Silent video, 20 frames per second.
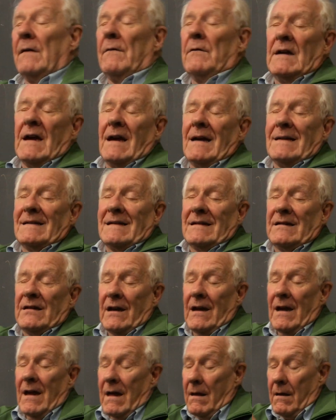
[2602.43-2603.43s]
That's
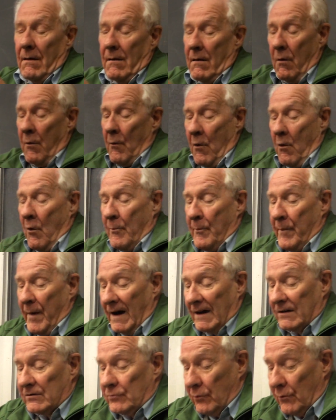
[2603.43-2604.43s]
it. A
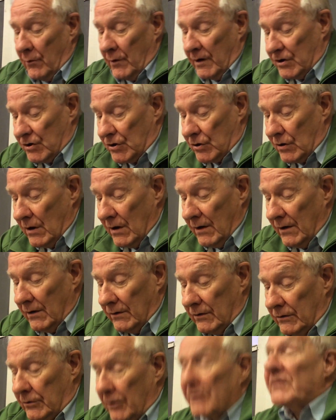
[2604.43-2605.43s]
part which
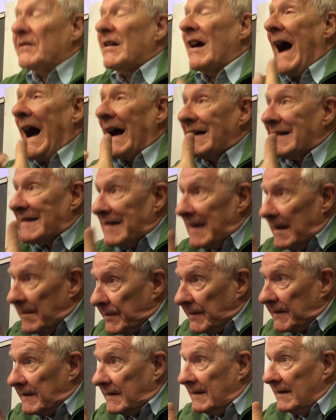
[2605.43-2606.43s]
don't
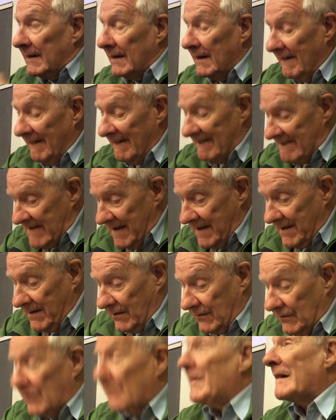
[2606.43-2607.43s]
accept
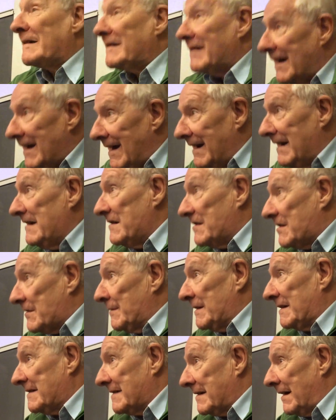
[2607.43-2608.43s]
the
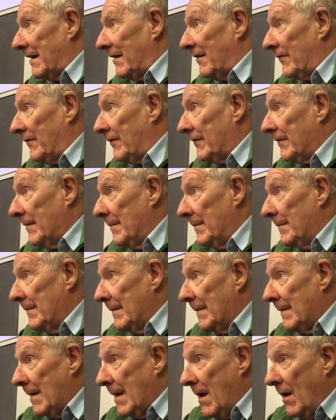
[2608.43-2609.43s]
materialism itself.
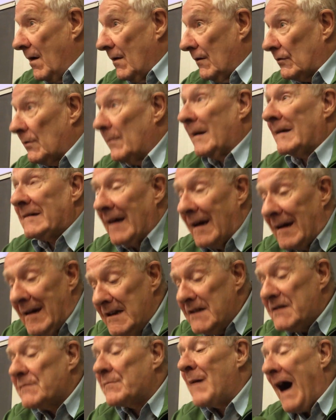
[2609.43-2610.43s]
The
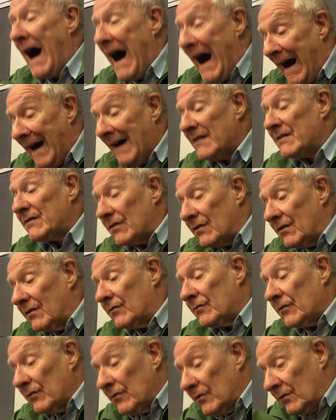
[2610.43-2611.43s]
materialism as
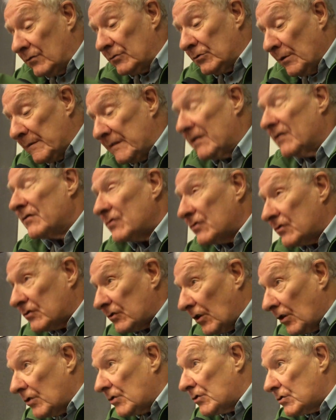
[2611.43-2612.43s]
the dominant
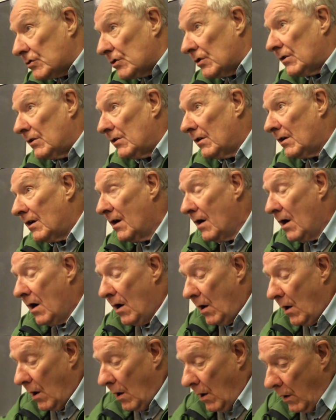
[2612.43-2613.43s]
structure
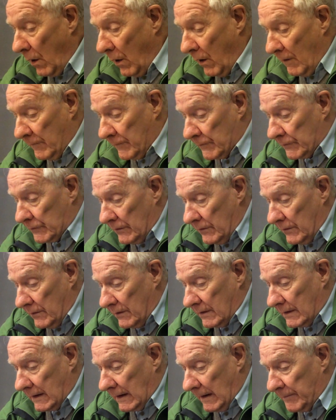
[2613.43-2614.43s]
of
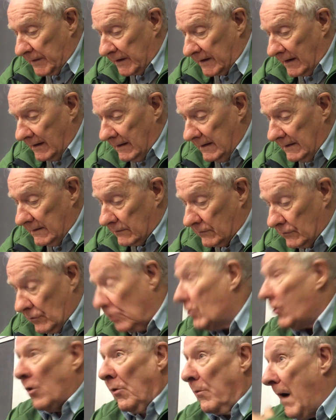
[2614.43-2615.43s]
the capitalist, the
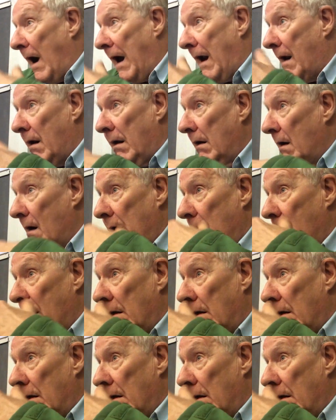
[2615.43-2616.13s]
global